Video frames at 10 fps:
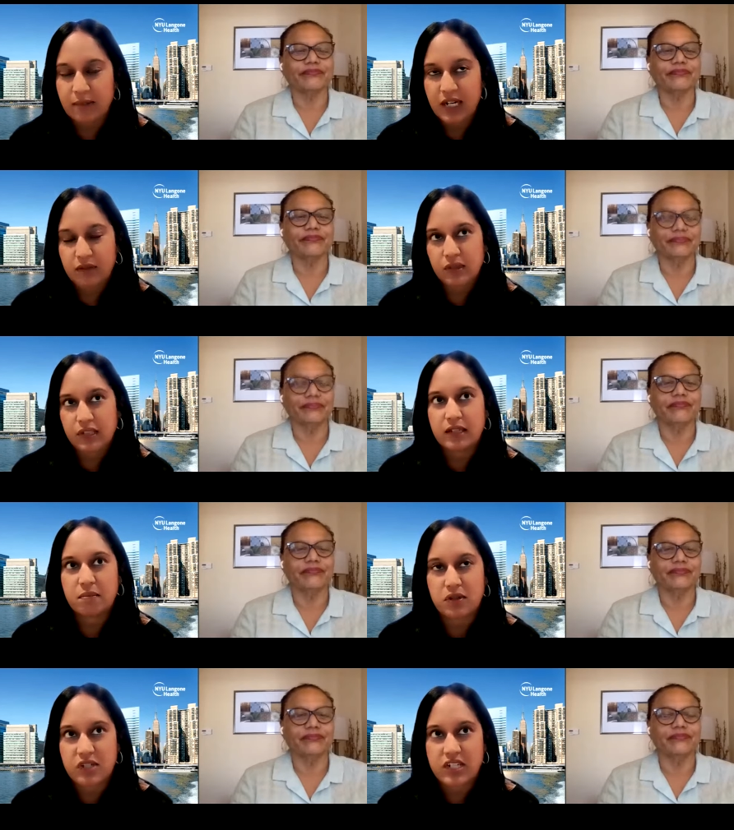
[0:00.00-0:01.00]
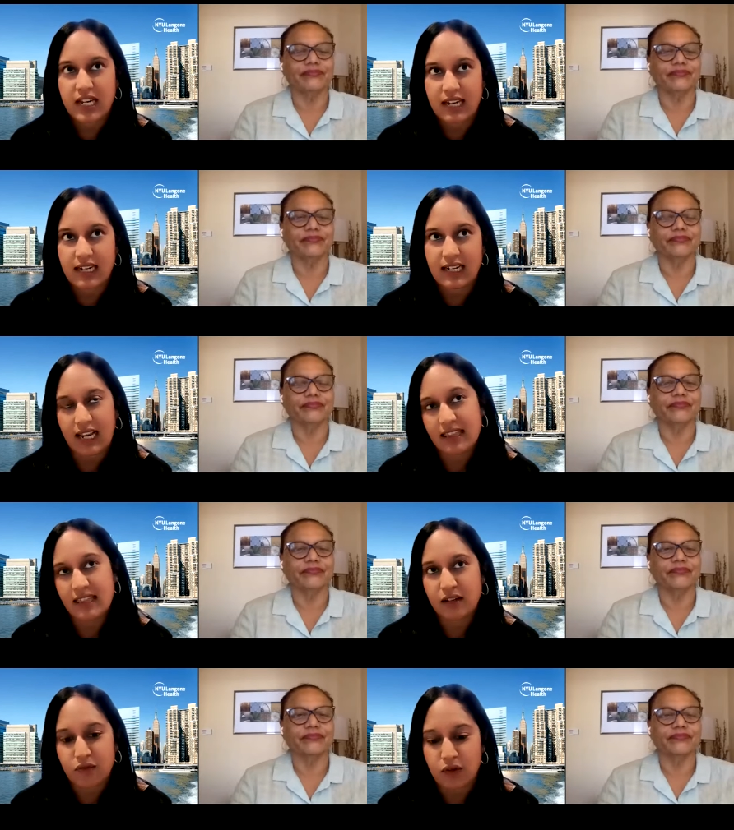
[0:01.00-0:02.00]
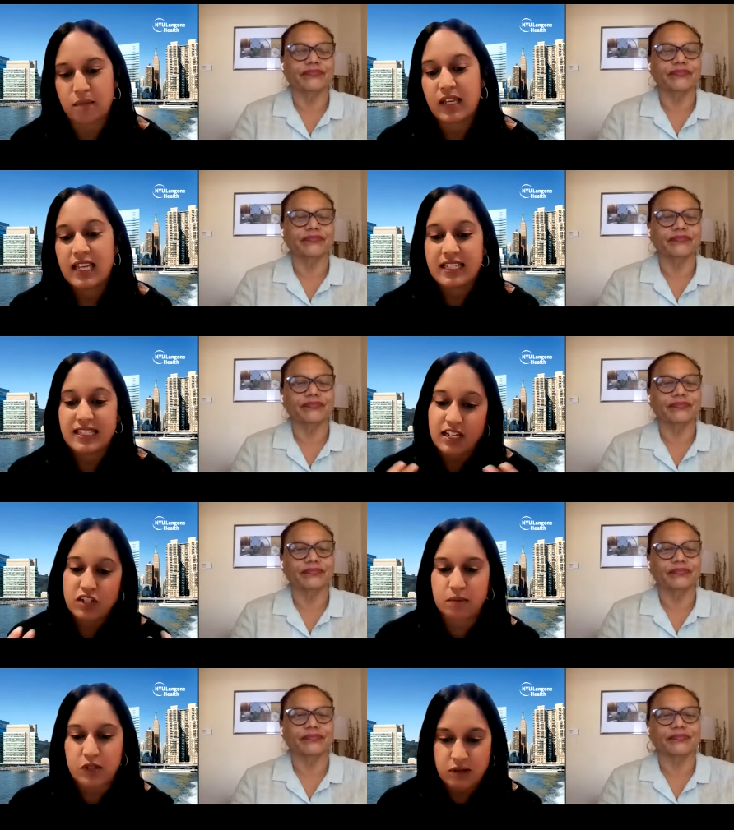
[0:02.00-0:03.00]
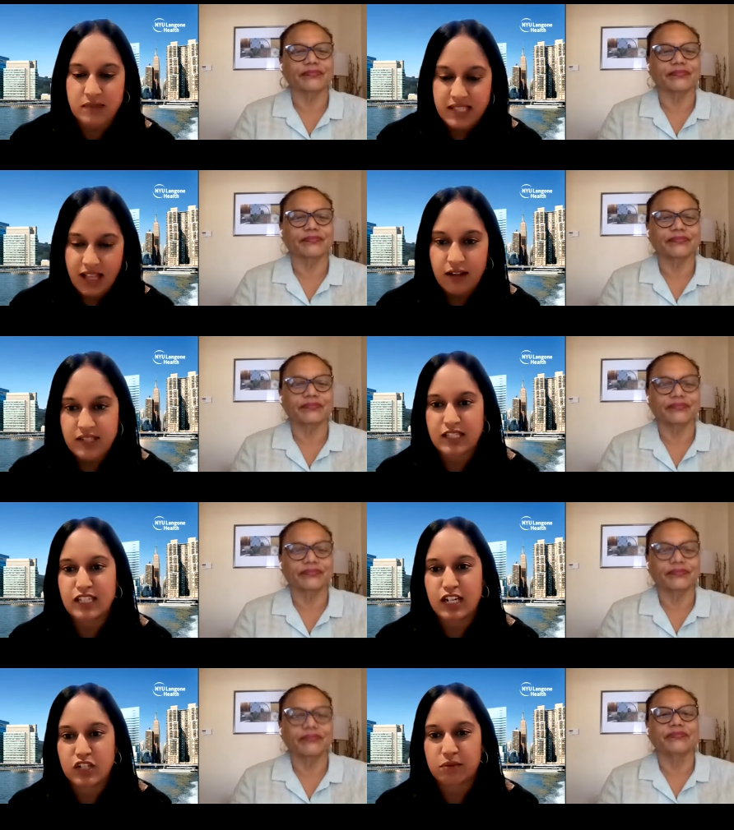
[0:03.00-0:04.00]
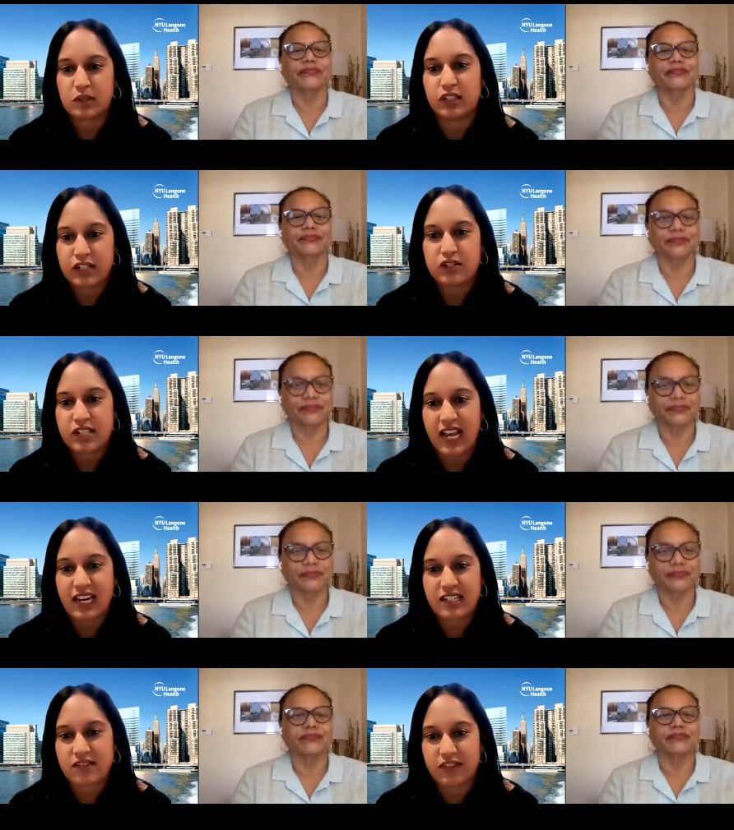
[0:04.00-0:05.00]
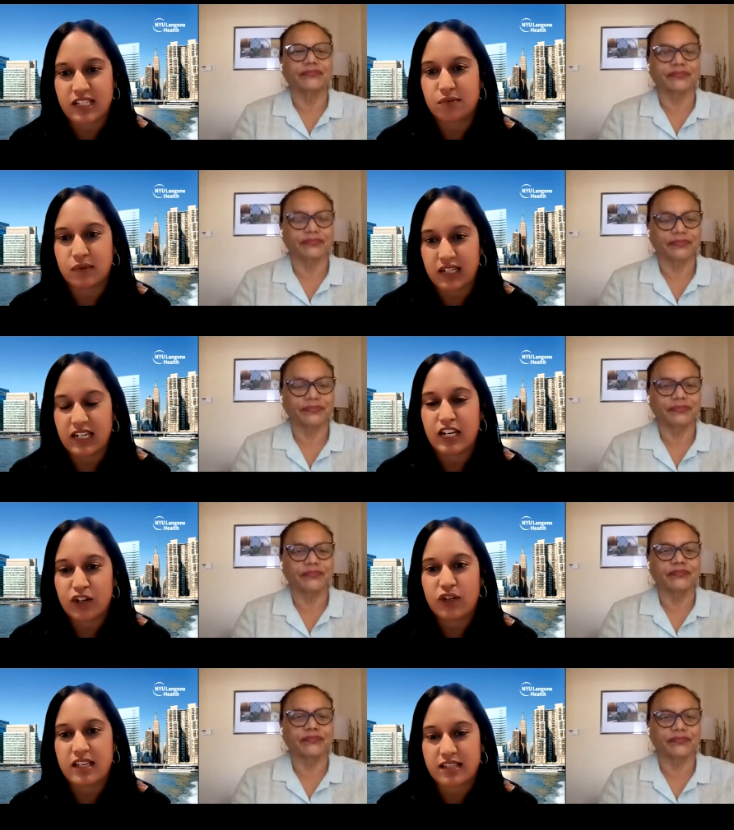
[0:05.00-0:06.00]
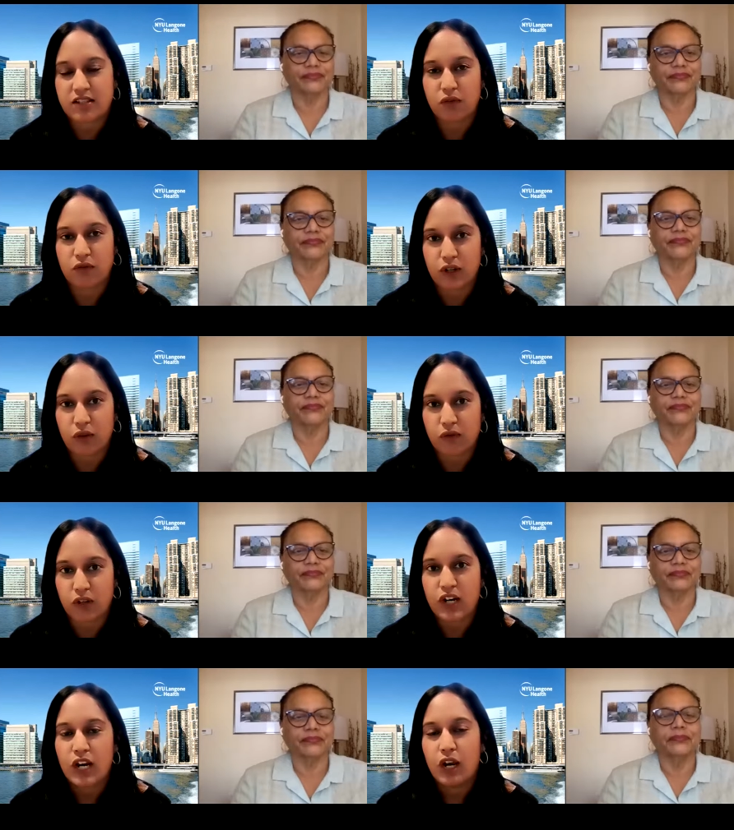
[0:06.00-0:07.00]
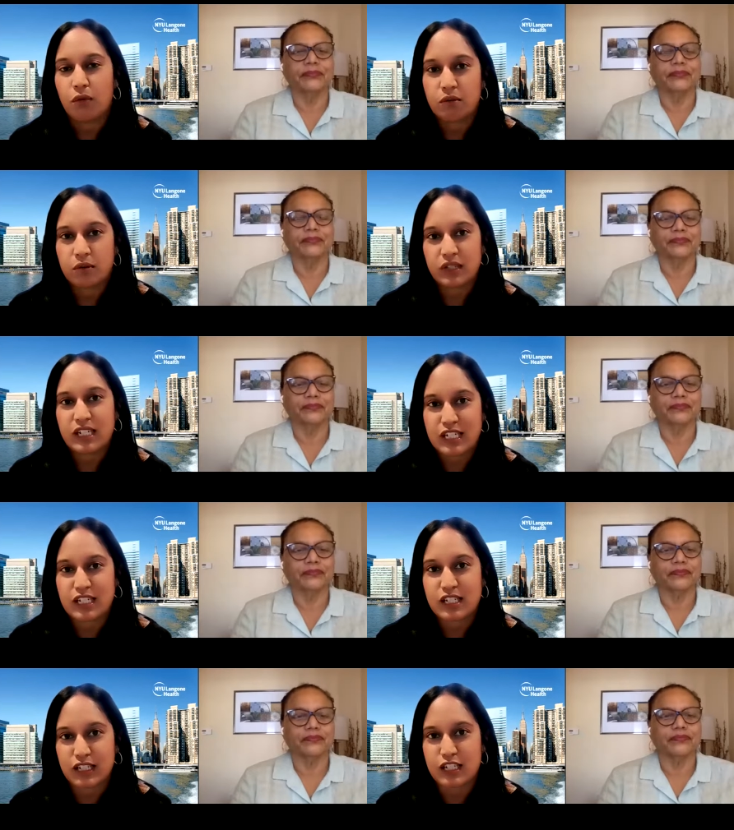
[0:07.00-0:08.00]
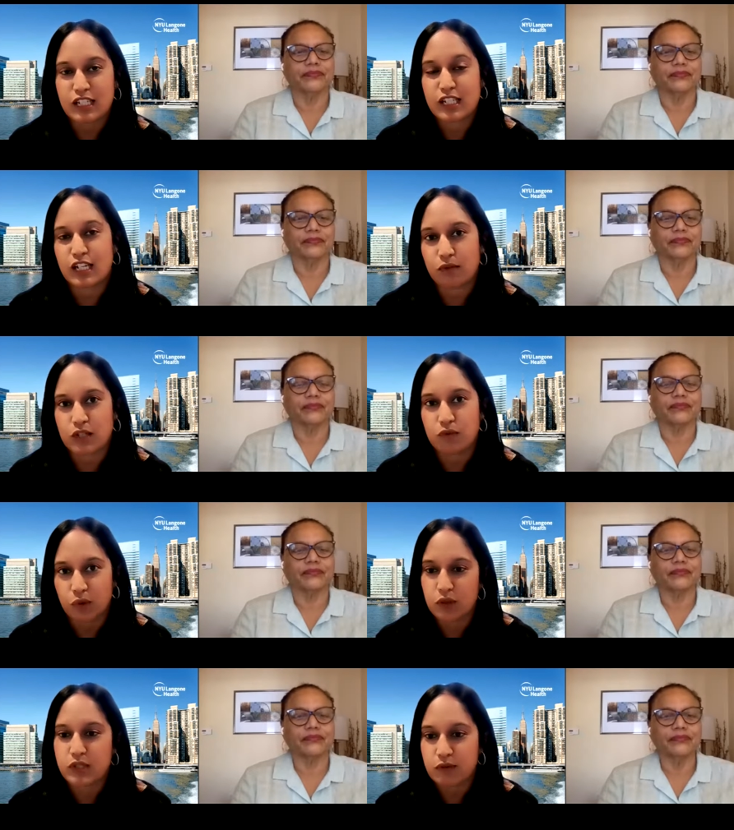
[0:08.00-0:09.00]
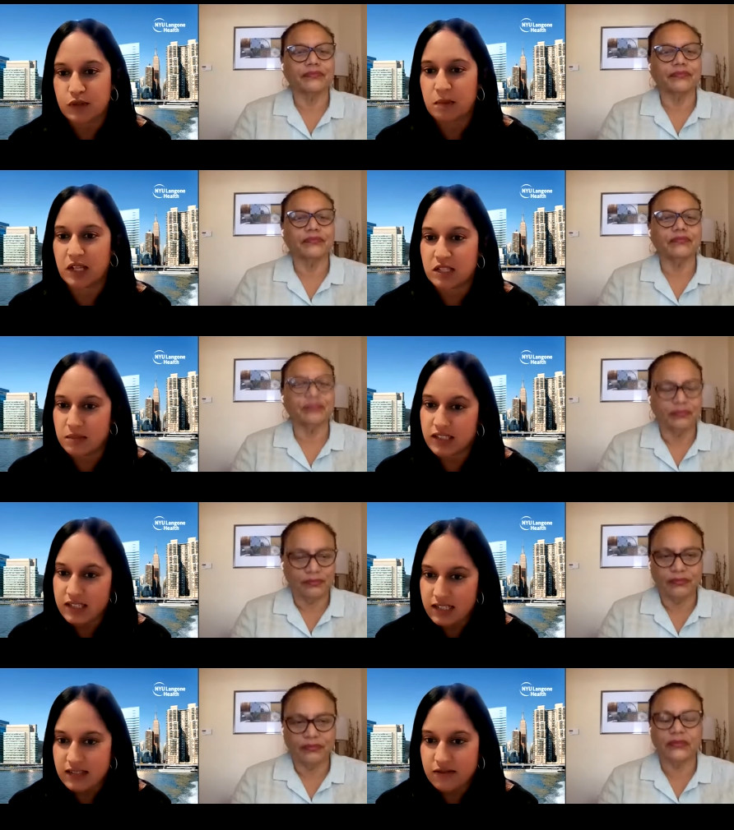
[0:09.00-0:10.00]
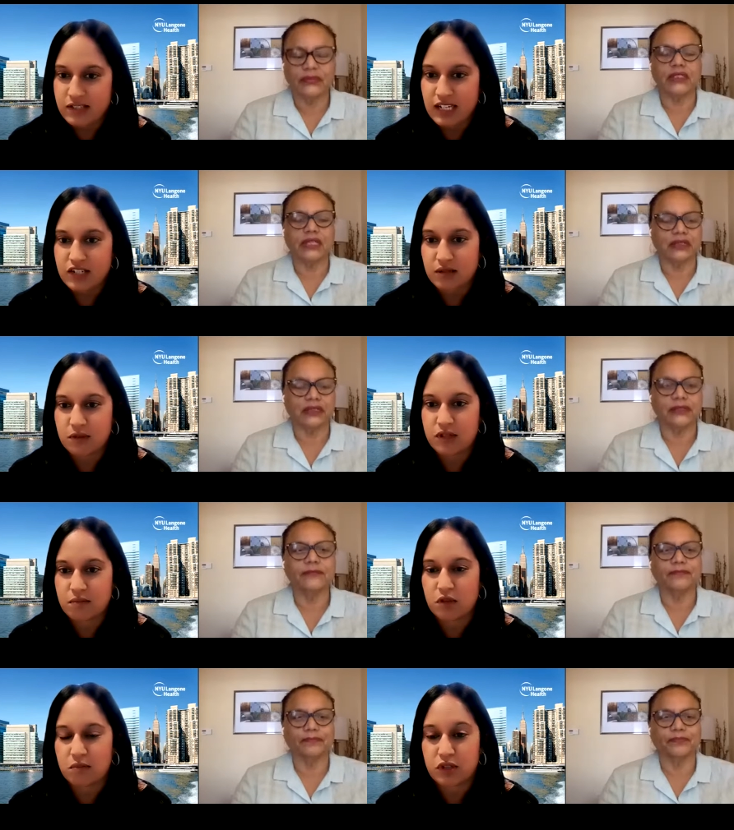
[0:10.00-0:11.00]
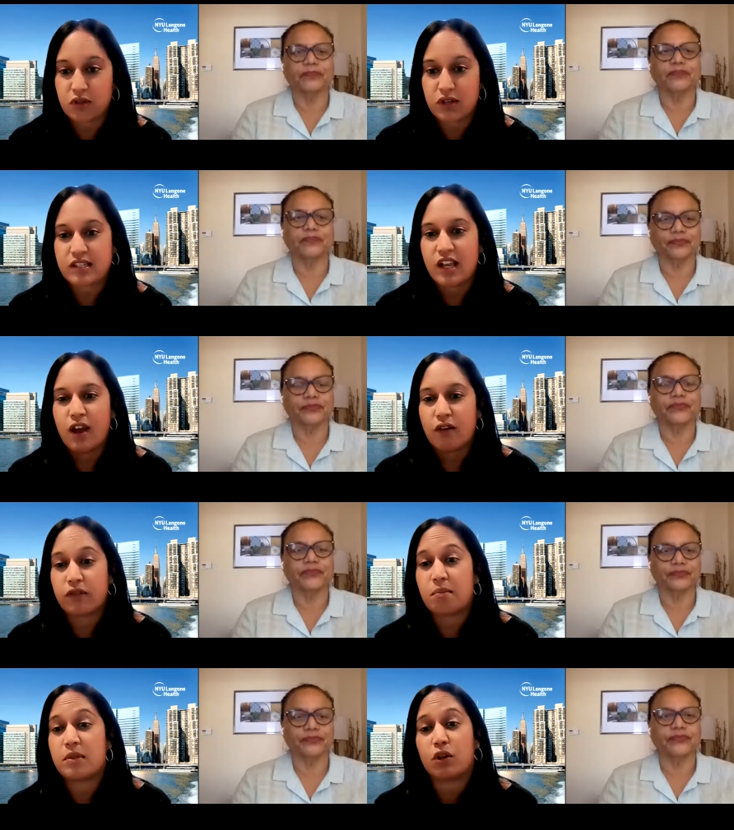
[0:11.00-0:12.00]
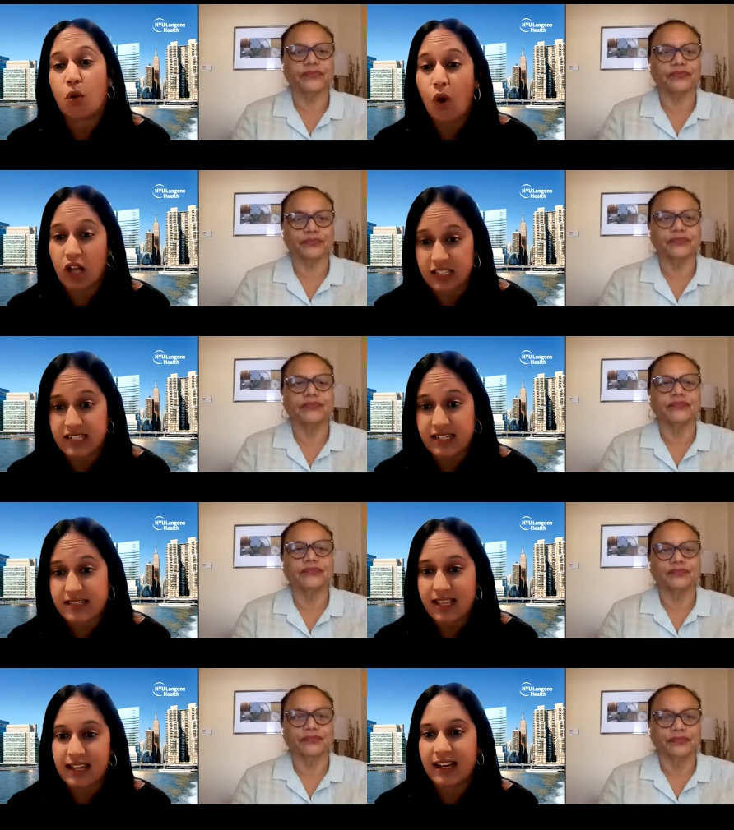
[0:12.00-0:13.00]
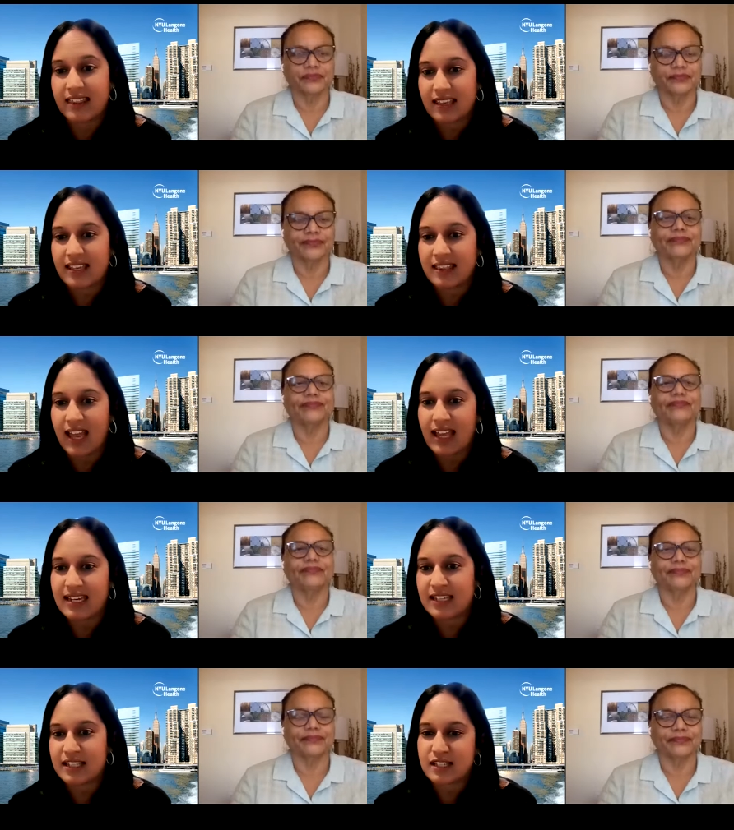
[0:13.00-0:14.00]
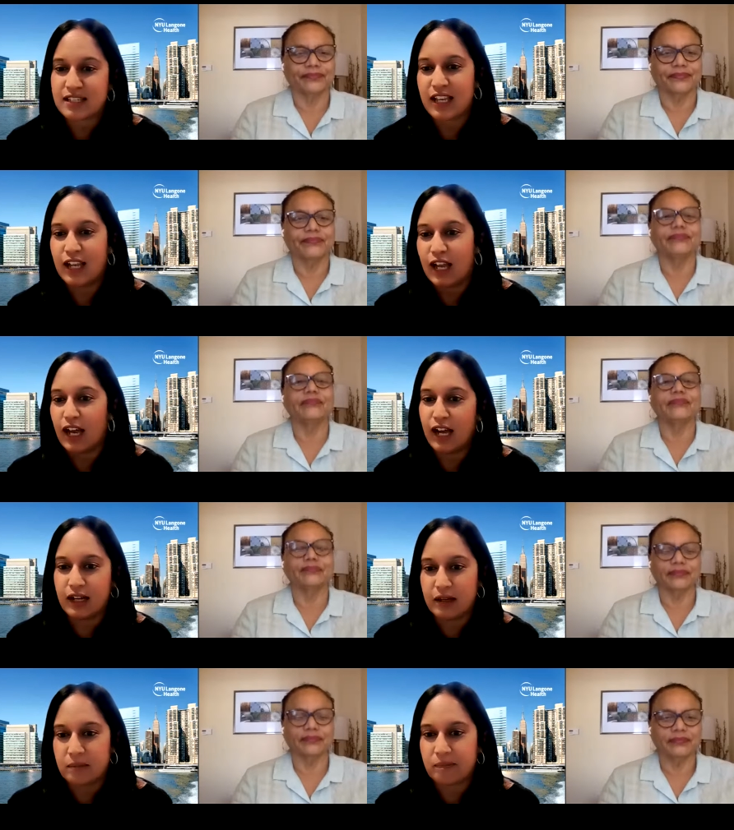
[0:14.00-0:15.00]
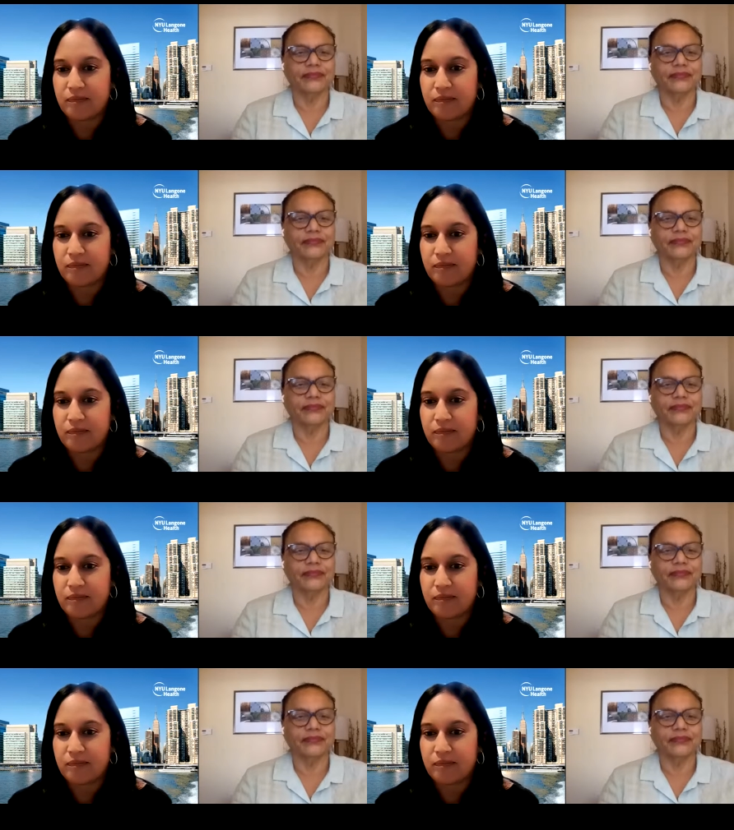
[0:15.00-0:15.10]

Speaker 1: I mean, I really appreciate, and I think from CHWs themselves and CHW leaders and activists, we hear this over and over. We really need to distinguish roles and responsibilities of CHWs and Promotoras from their qualities. And I think that is, mm-hmm. um,